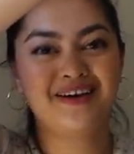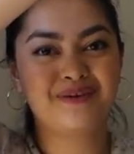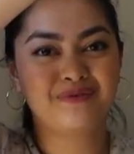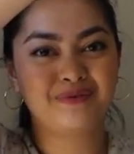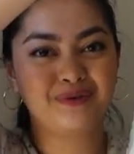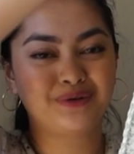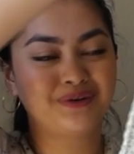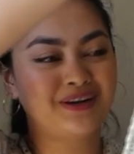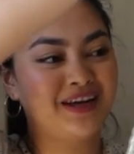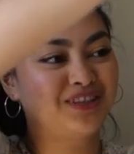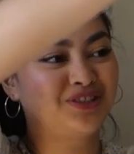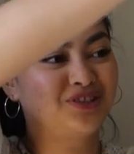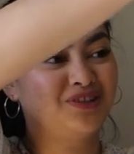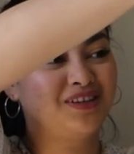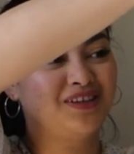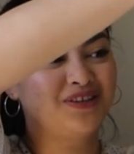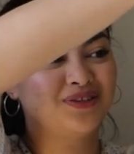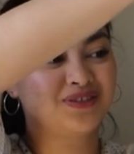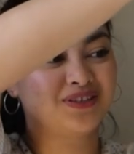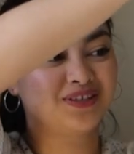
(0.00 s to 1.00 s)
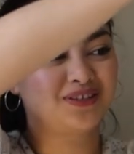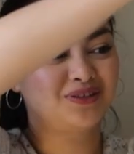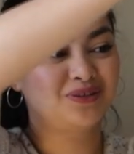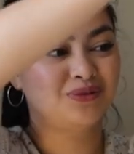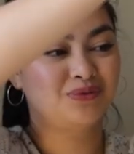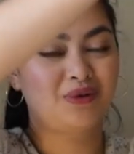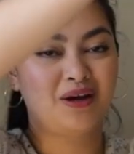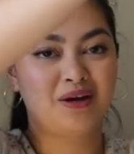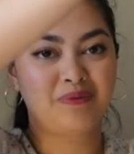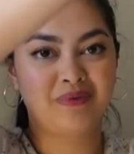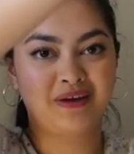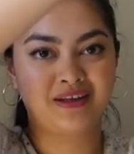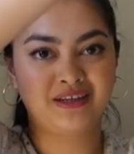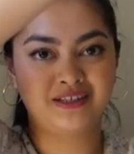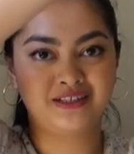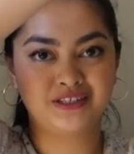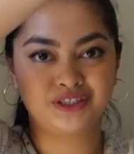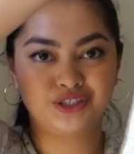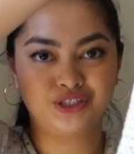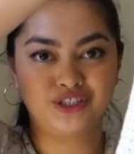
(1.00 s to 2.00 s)
We don't actually use it to wipe
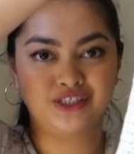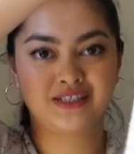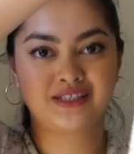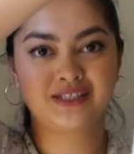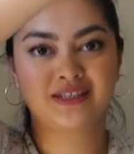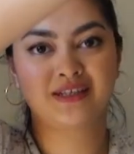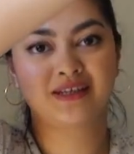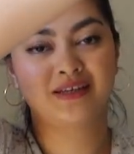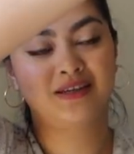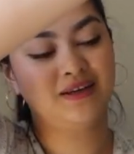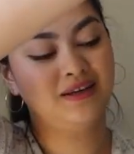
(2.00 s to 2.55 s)
any dishes.